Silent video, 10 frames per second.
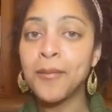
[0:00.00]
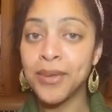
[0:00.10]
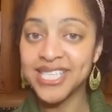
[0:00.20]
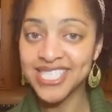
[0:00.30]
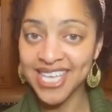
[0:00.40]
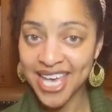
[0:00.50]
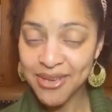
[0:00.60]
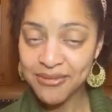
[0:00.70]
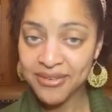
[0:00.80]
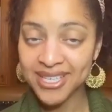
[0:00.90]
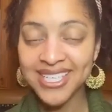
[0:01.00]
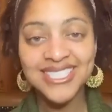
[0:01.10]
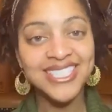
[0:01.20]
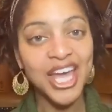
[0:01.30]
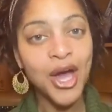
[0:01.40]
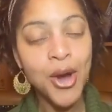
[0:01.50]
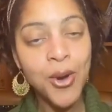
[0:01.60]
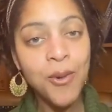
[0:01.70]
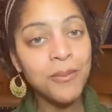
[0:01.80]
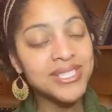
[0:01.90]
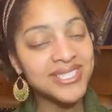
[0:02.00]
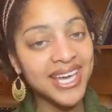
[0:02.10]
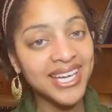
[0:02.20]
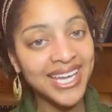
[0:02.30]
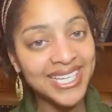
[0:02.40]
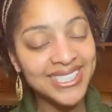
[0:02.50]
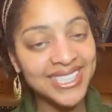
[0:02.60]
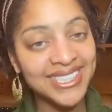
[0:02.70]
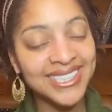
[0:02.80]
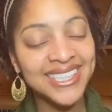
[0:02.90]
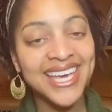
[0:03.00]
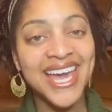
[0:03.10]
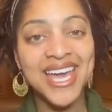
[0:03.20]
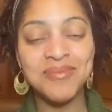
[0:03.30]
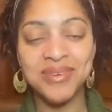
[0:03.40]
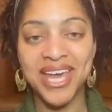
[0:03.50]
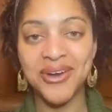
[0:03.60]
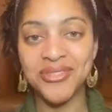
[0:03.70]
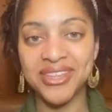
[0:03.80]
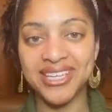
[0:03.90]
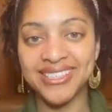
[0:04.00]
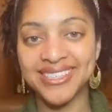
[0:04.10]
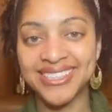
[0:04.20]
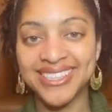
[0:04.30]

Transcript: Be safe, stay home, but stay connected and be healthy.